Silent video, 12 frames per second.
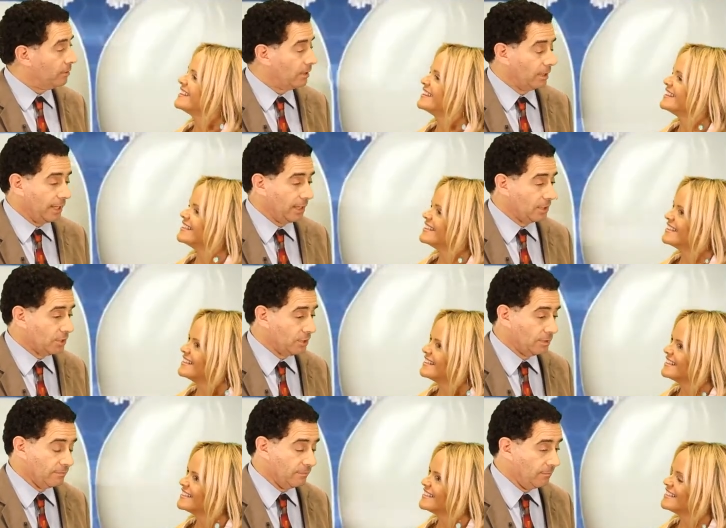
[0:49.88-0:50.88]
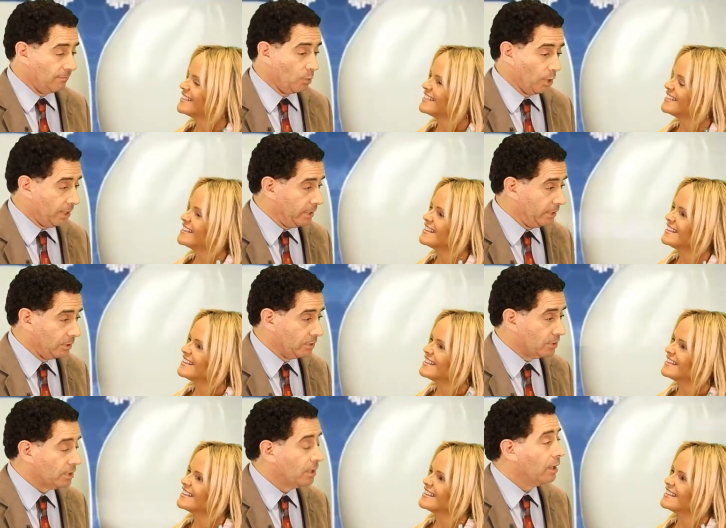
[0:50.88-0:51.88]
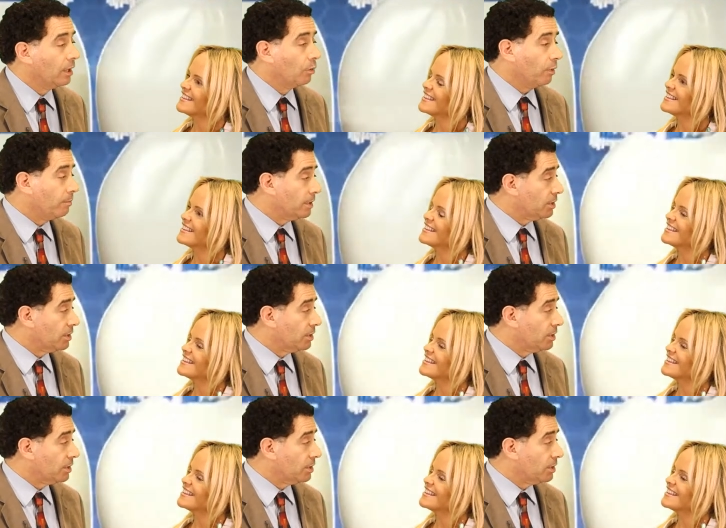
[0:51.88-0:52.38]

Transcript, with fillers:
Speaker 1: the last four years, We've been